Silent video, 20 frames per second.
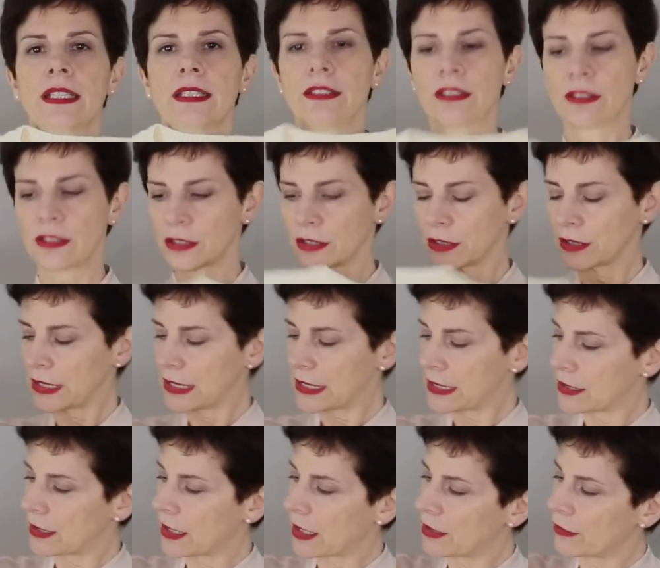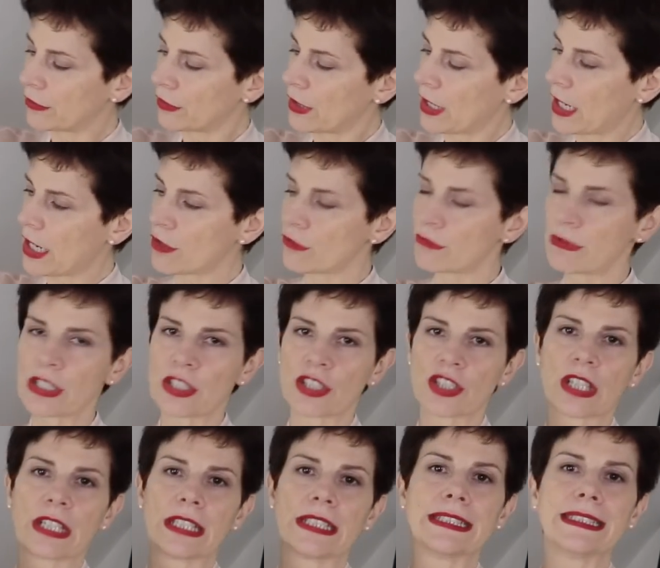You know, it's a kind of an
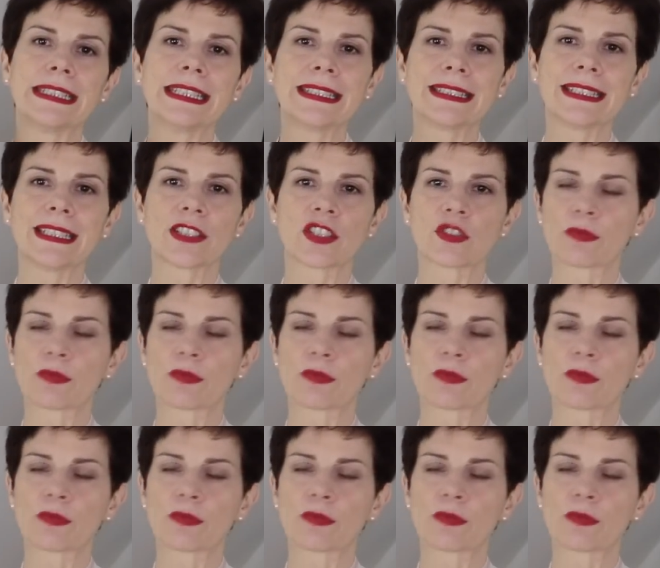Irish knitted